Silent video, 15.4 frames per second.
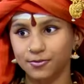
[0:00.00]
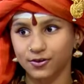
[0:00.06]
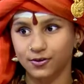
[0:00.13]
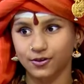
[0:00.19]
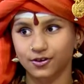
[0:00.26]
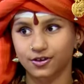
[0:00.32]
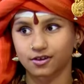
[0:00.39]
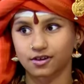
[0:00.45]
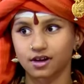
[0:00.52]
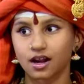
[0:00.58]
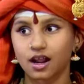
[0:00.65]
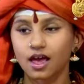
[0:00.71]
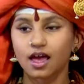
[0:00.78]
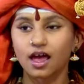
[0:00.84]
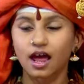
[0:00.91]
Gurukul.
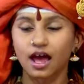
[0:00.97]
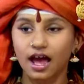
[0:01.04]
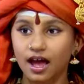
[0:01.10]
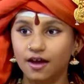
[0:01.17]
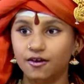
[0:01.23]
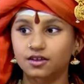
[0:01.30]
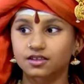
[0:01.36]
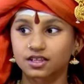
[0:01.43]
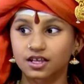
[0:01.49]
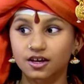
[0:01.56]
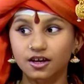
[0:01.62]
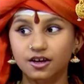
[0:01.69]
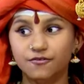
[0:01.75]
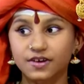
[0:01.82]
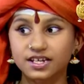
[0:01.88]

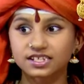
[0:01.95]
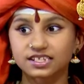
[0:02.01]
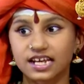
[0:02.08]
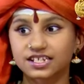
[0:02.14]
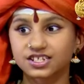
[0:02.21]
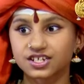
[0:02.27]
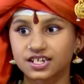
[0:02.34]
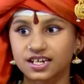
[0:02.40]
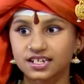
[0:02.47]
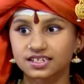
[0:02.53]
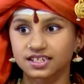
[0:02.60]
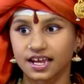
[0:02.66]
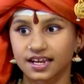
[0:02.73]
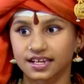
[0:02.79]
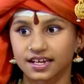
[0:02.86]
The first engineers
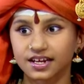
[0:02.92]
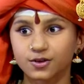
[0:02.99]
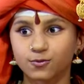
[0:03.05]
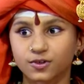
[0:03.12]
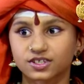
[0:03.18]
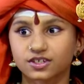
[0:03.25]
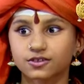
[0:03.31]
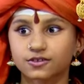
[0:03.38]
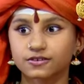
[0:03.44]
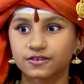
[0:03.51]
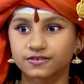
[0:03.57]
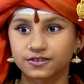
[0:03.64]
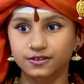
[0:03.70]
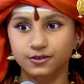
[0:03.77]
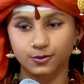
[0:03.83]
I did was in
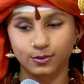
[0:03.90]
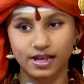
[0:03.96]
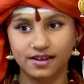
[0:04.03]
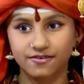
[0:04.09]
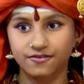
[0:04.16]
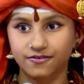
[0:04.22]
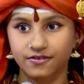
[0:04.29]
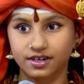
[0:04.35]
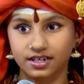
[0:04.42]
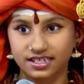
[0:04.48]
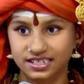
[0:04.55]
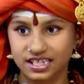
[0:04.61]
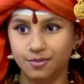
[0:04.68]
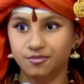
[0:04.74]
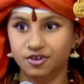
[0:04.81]
2012
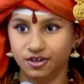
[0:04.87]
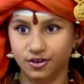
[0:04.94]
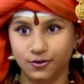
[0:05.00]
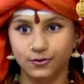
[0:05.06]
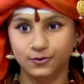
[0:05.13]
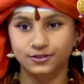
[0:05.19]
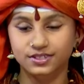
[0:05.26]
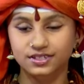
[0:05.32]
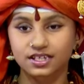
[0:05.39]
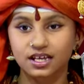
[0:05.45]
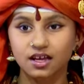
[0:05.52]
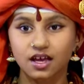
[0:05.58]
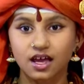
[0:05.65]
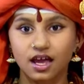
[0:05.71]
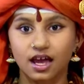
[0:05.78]
December cruise.
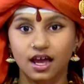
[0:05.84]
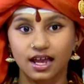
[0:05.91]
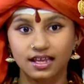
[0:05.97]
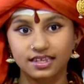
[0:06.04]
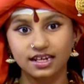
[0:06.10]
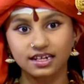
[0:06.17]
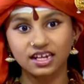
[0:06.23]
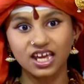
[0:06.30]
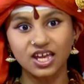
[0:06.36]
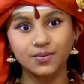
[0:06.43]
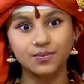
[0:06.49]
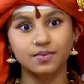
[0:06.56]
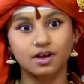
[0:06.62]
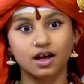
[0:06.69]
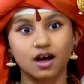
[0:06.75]
At that
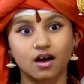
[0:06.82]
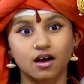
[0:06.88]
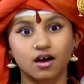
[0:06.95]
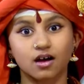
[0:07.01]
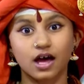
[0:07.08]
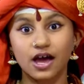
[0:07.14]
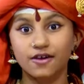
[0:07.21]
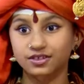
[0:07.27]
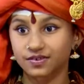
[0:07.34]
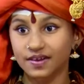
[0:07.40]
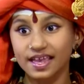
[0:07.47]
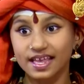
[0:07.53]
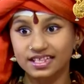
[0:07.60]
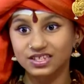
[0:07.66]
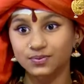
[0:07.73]
time, I was
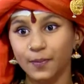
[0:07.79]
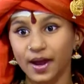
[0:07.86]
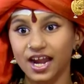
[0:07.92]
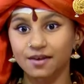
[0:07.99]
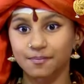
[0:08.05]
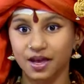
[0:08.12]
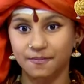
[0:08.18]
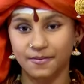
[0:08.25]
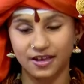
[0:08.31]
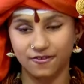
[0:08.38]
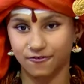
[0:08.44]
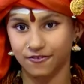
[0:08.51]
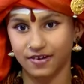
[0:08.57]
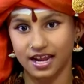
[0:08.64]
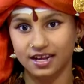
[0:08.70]
very inspired by my
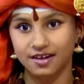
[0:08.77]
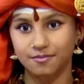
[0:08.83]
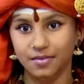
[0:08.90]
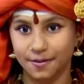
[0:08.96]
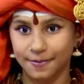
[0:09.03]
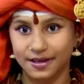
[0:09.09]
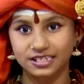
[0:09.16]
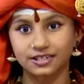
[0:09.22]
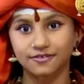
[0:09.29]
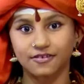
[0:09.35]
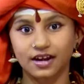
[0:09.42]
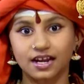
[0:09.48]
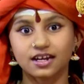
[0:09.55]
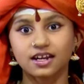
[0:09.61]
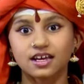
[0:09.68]
friend, my best
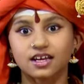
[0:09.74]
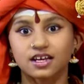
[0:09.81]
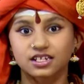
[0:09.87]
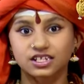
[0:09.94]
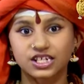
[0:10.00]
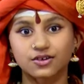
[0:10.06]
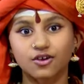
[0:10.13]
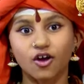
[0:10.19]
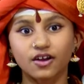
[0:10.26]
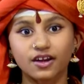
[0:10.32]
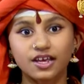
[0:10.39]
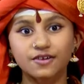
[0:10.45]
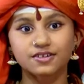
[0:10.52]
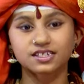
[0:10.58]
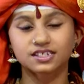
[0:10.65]
friend. She
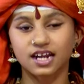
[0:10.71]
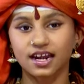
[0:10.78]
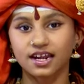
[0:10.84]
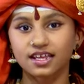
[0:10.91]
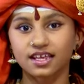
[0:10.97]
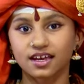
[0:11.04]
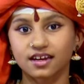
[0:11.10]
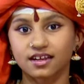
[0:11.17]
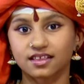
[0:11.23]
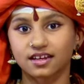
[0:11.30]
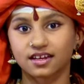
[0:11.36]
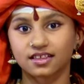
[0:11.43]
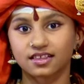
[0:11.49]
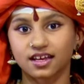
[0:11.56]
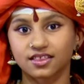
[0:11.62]
already was studying here in the
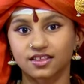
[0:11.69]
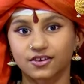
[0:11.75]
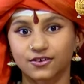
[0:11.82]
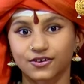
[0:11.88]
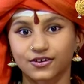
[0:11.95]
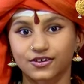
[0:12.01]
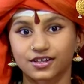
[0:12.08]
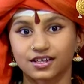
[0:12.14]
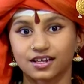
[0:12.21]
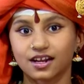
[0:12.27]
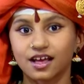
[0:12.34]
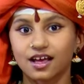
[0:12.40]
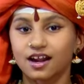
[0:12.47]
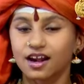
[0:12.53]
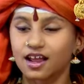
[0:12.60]
Nityananda Gurukul.
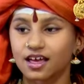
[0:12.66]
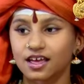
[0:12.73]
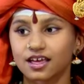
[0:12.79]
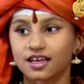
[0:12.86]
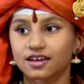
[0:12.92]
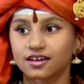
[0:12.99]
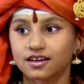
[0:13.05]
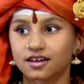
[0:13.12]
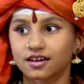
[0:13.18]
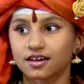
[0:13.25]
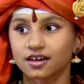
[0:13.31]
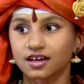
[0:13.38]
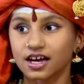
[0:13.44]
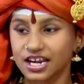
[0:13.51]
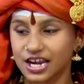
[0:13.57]
And
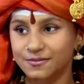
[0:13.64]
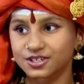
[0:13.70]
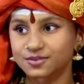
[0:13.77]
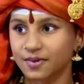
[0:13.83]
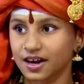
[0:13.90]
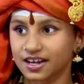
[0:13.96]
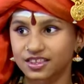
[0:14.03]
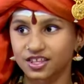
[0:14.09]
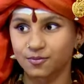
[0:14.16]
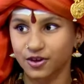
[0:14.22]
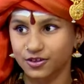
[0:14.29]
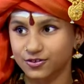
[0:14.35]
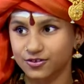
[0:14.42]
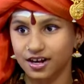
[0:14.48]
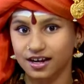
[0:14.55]
her name is Manitya
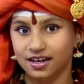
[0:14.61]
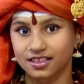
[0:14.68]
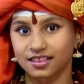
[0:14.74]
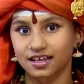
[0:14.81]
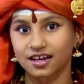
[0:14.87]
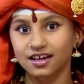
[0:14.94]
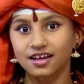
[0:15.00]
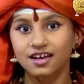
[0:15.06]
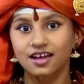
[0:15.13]
Madhurananda.